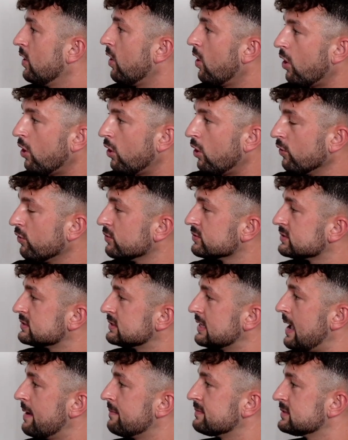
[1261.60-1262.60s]
All those
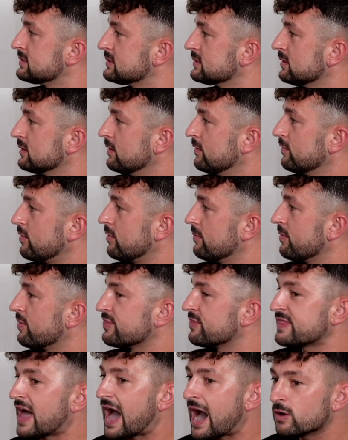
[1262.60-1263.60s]
steps from
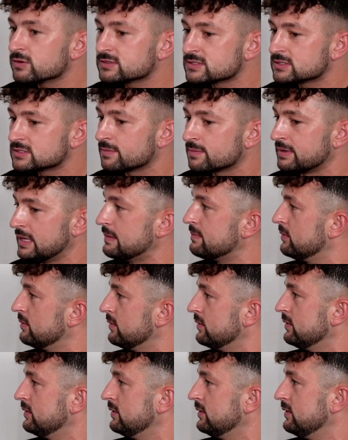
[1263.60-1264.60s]
thousands of people,
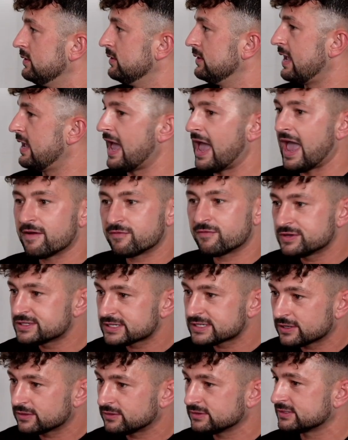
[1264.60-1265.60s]
every
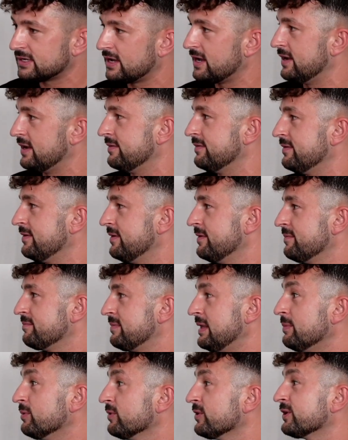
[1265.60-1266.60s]
single time.
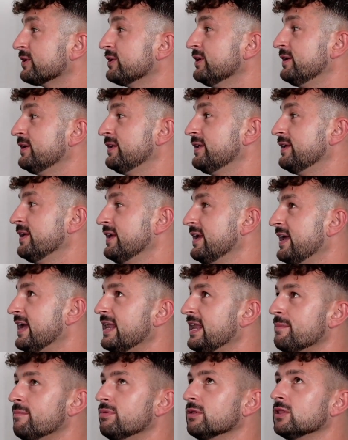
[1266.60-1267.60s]
People are good, and
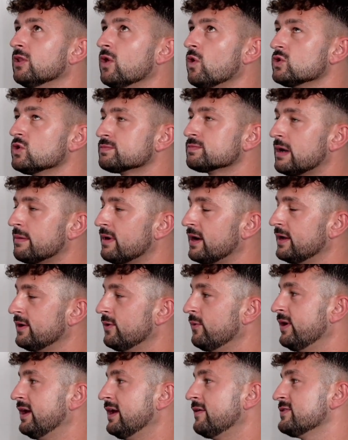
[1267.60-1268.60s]
it blows my mind
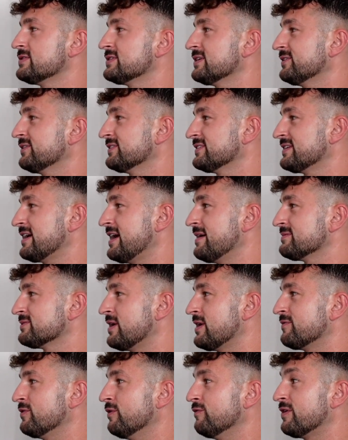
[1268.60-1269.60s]
away every single time. So I
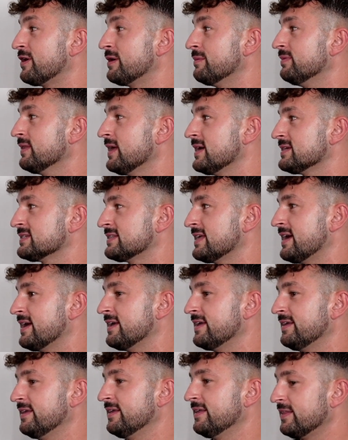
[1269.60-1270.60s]
feel very blessed that
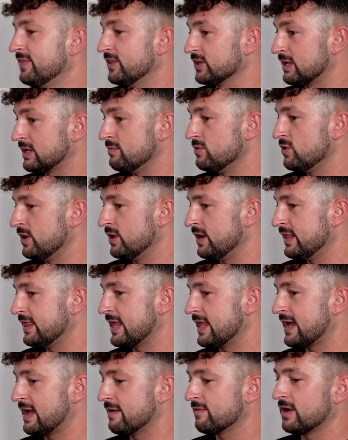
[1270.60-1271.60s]
the community that
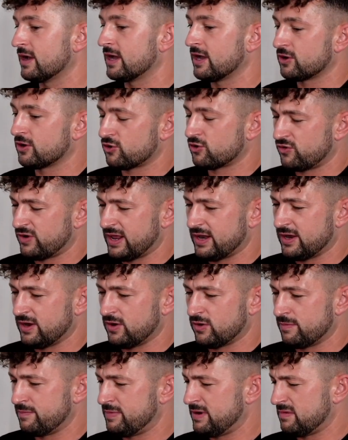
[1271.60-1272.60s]
I've created
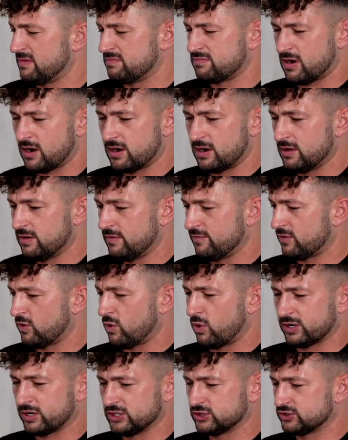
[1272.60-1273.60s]
or been a part of or
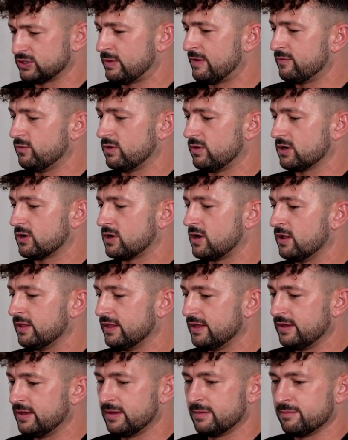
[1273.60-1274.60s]
orchestrated, whatever you want to call it,
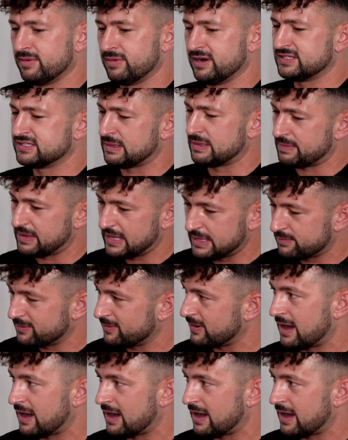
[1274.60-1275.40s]
but it's the people.